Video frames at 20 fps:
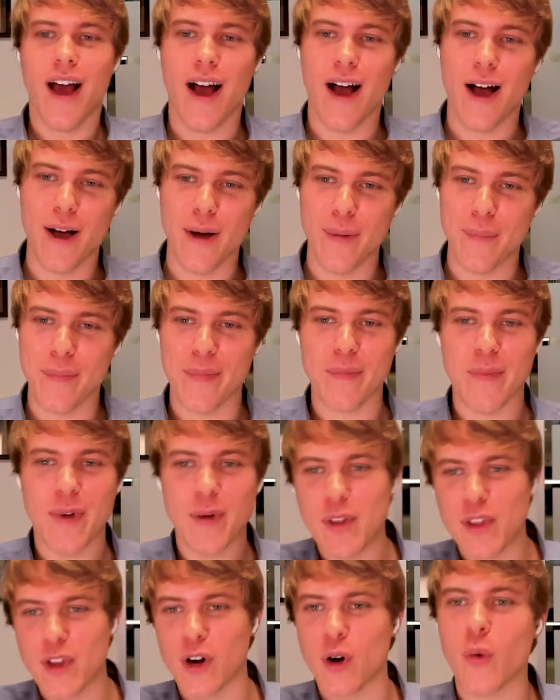um,
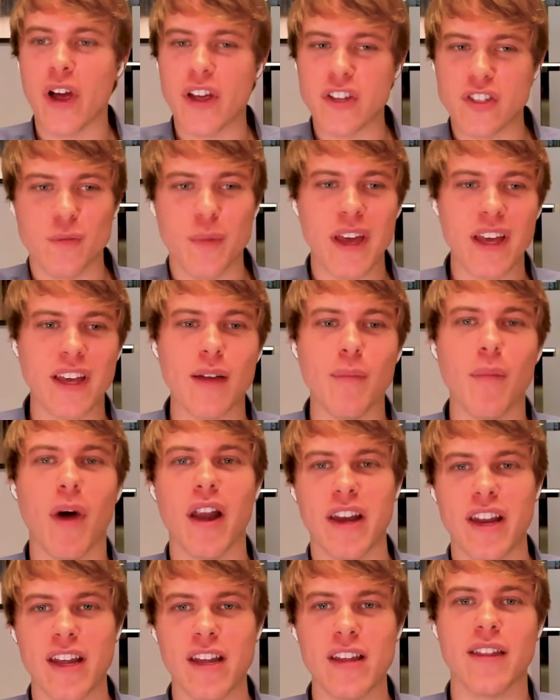maybe there are ways of making
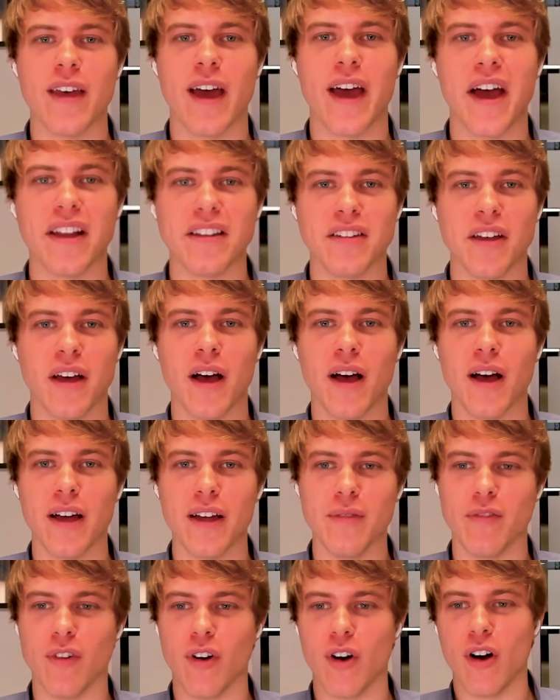money that uh,
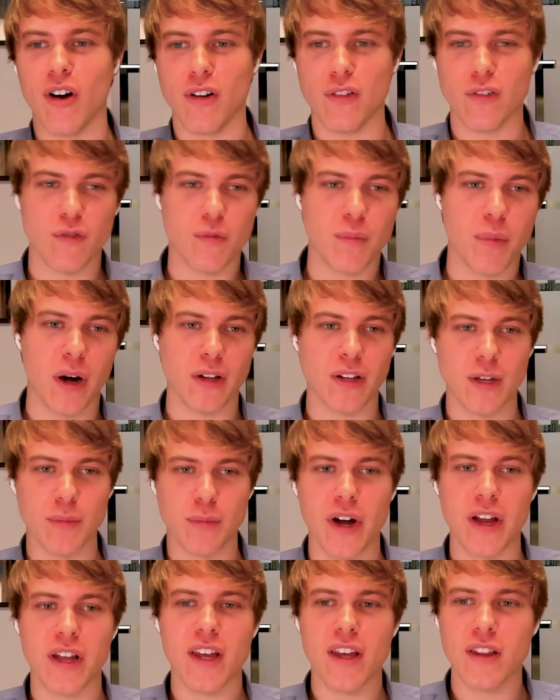involve partly
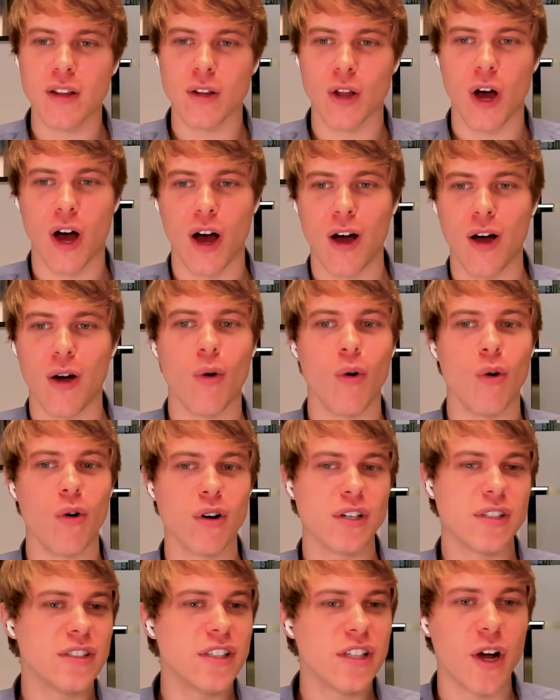breaking the law,
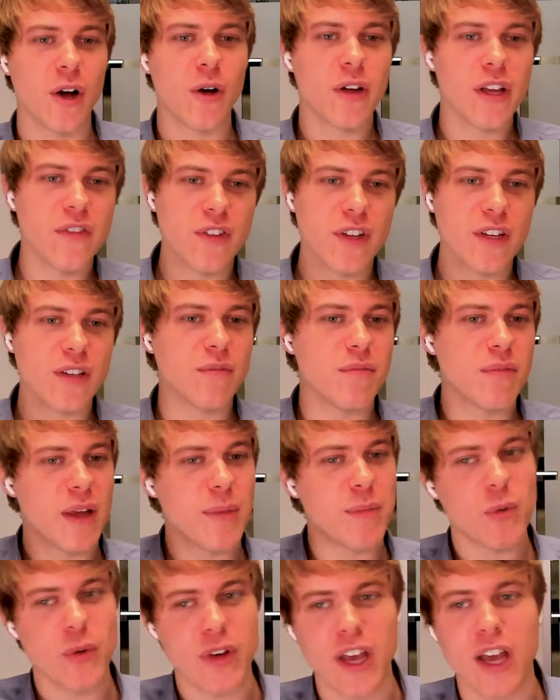or you know, even
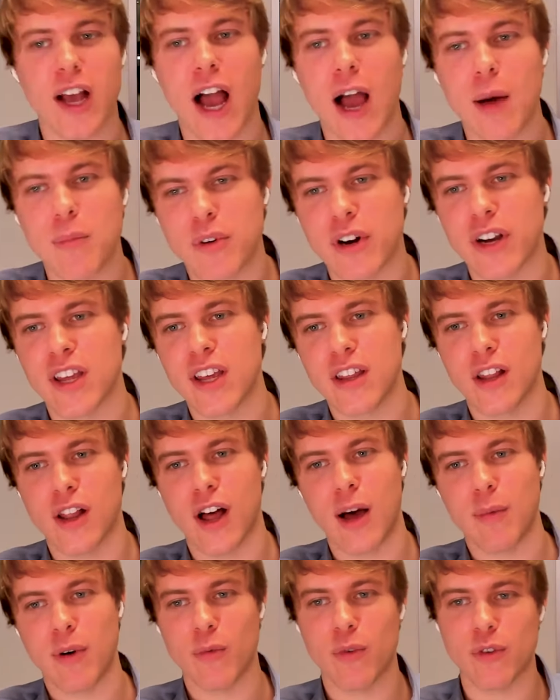maybe we get caught breaking the law,
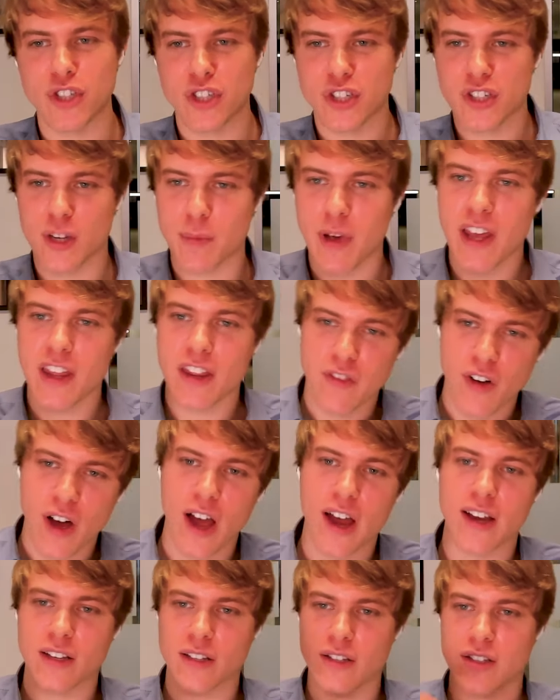but we'll just like pay the
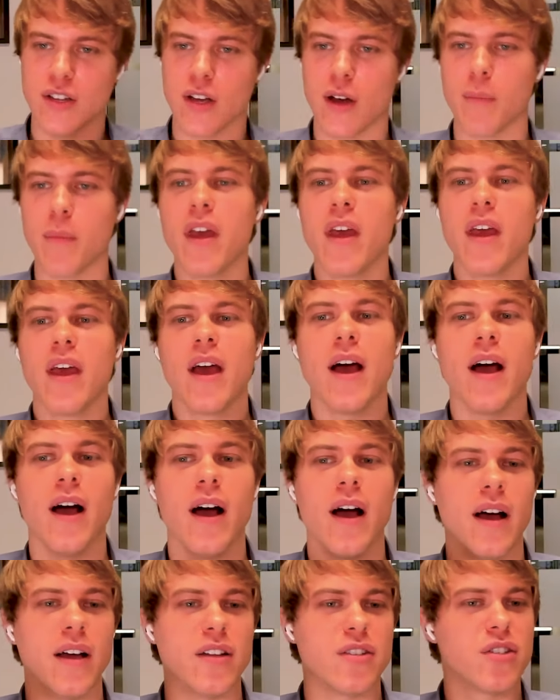fines. Um,
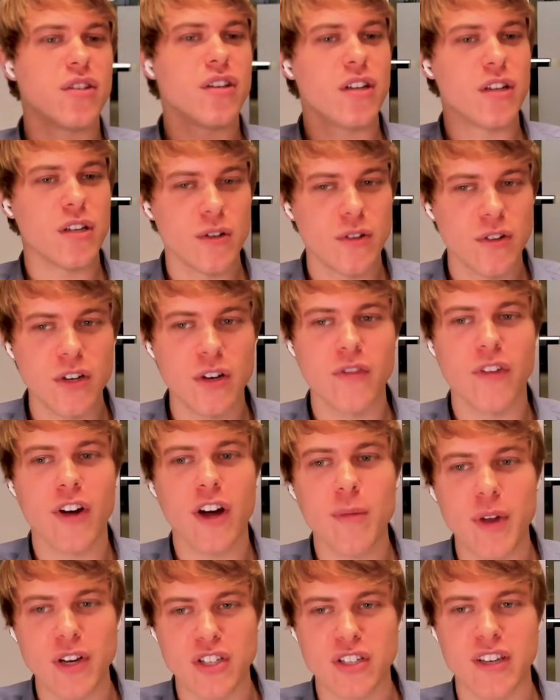uh, so you're you're very
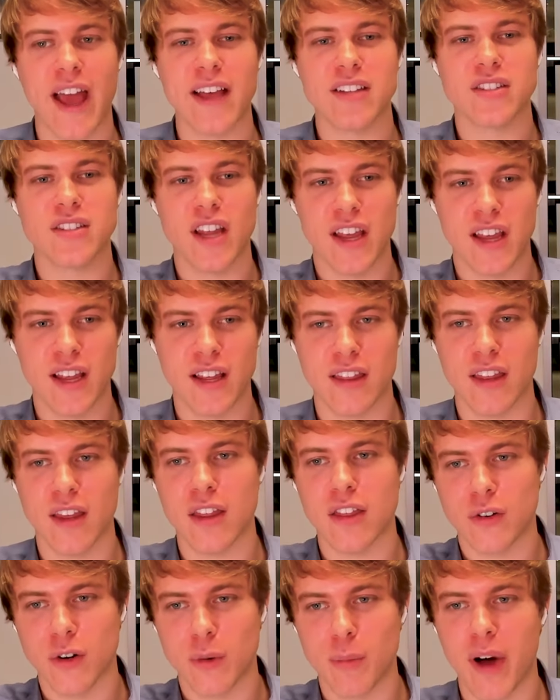much testing the,
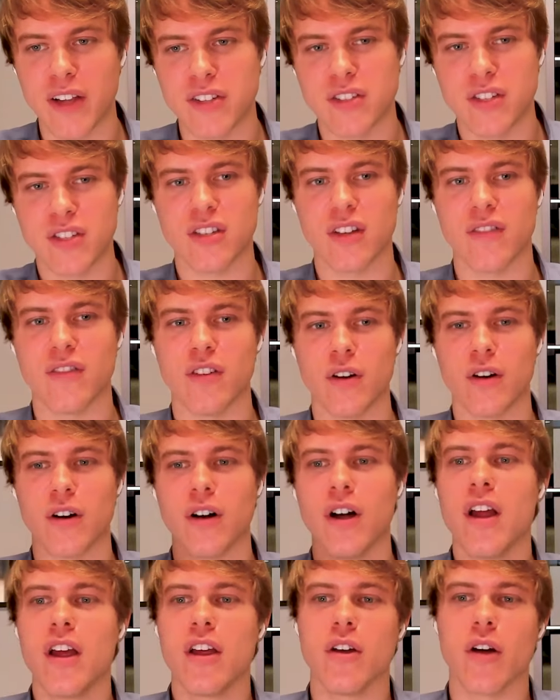the robustness of your
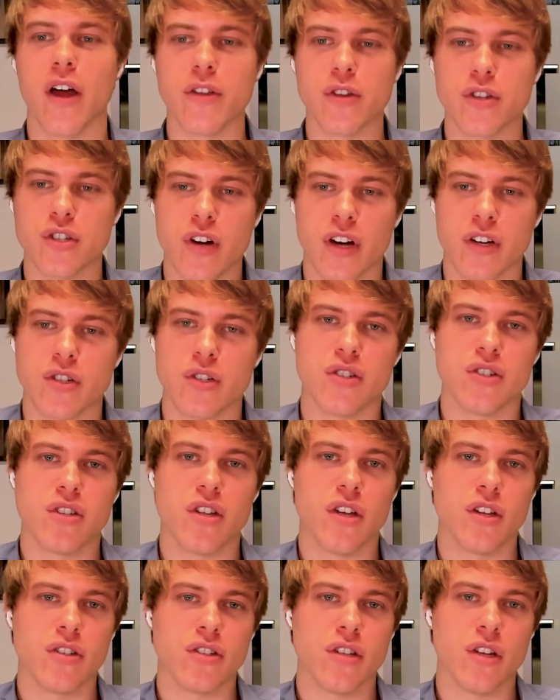your other structures
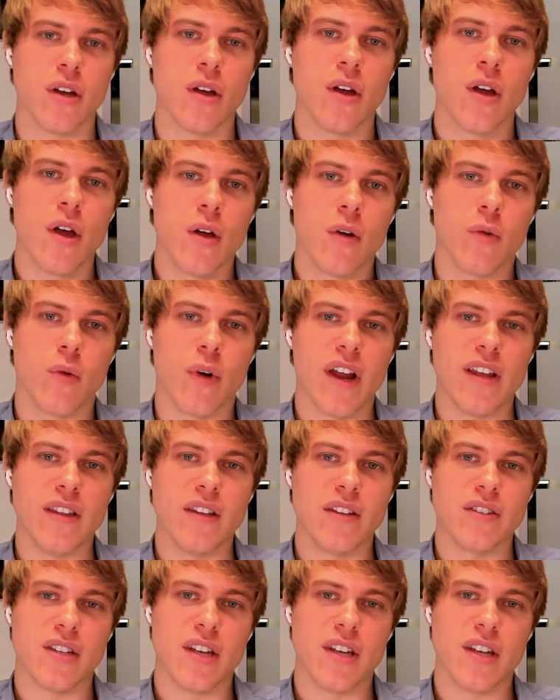to to rein this